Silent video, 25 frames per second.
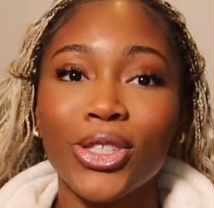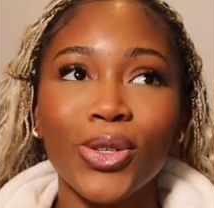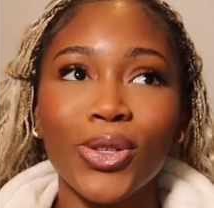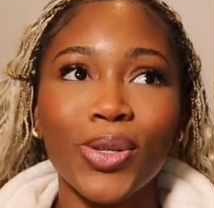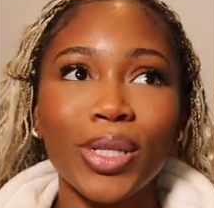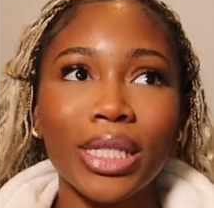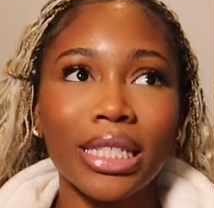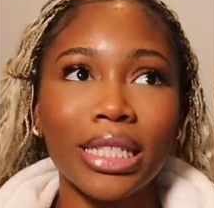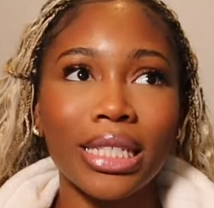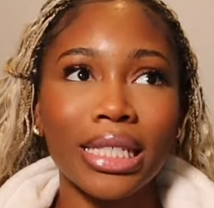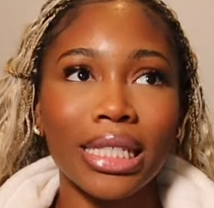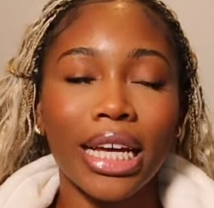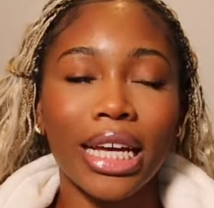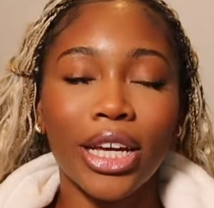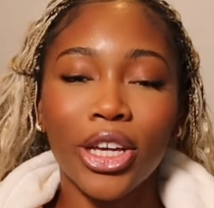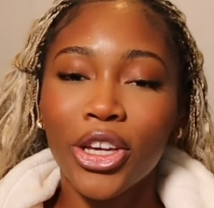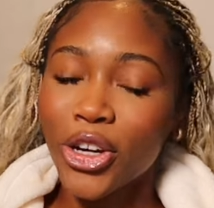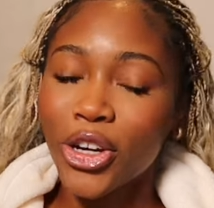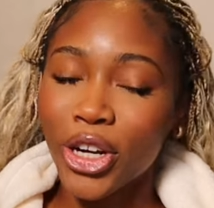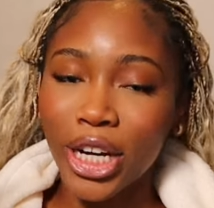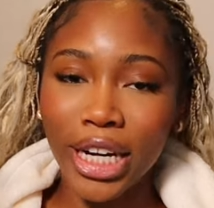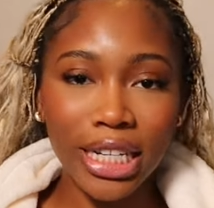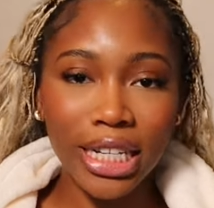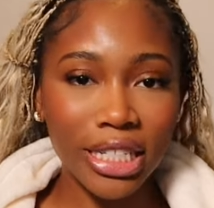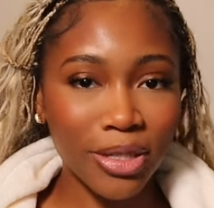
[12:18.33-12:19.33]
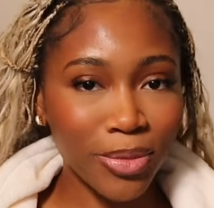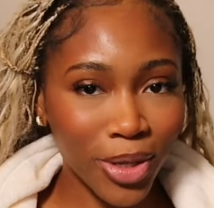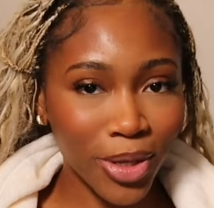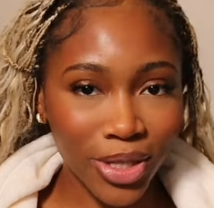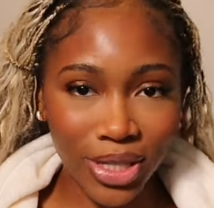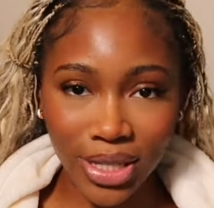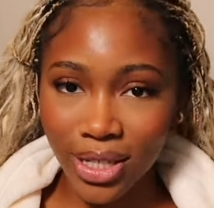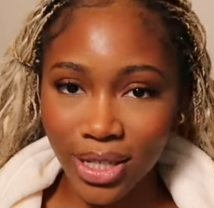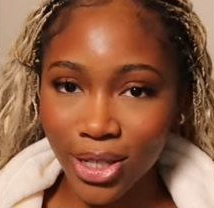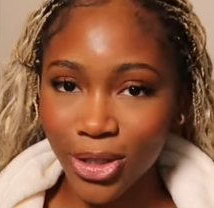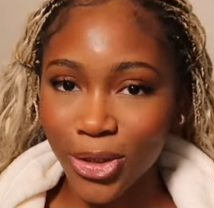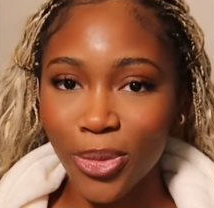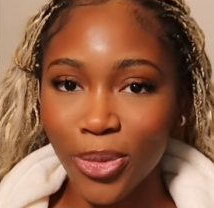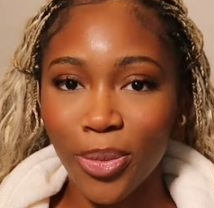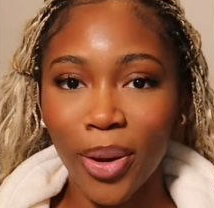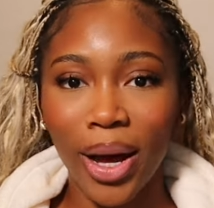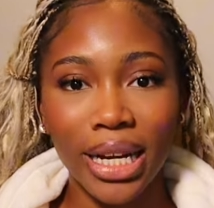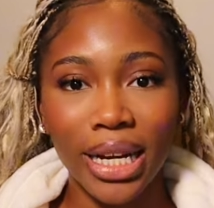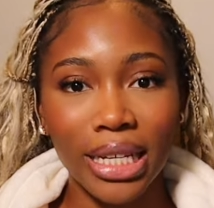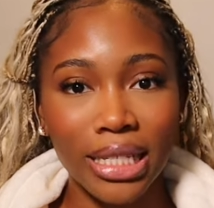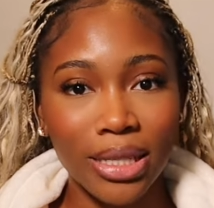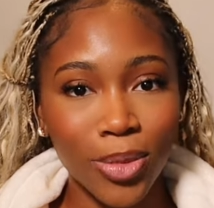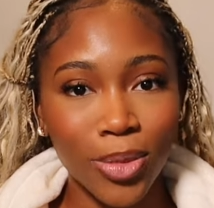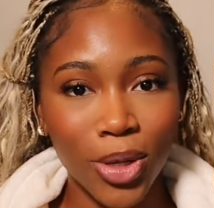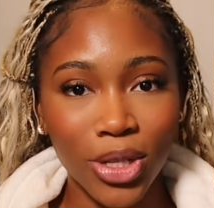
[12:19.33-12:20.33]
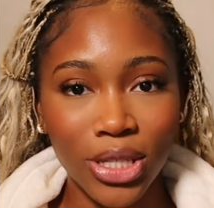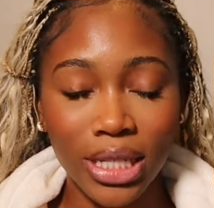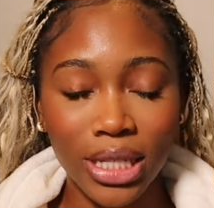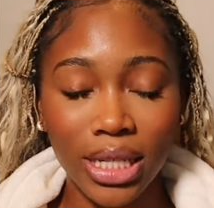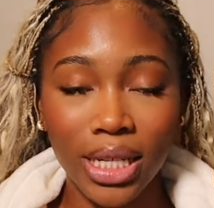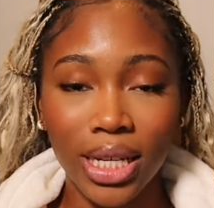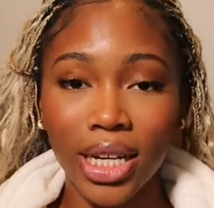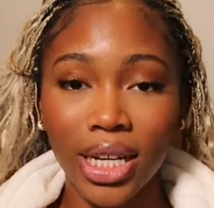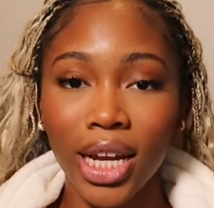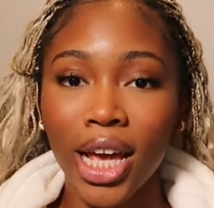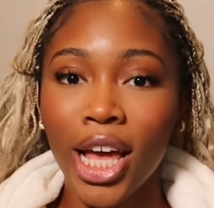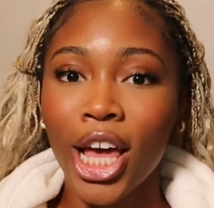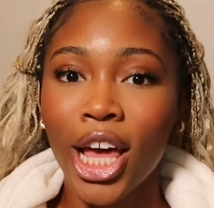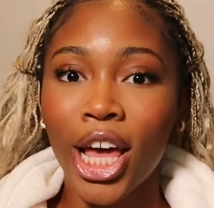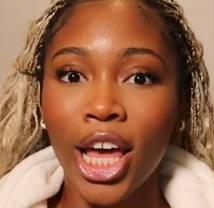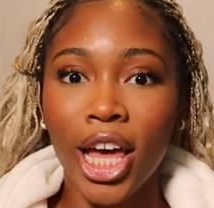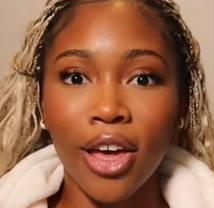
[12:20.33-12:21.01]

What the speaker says: So it's just like your hair smells good, your body smells good.